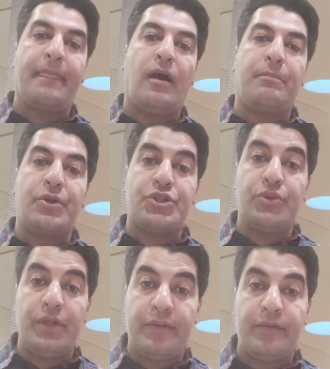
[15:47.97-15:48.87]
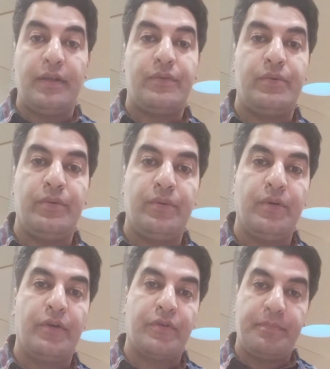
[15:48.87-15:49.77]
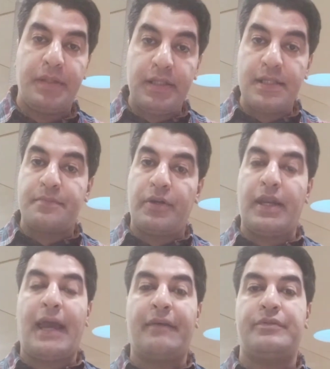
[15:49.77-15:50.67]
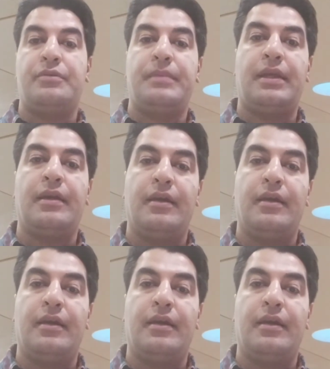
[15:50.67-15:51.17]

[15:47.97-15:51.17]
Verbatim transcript: opportunity to repeat this prayer after me.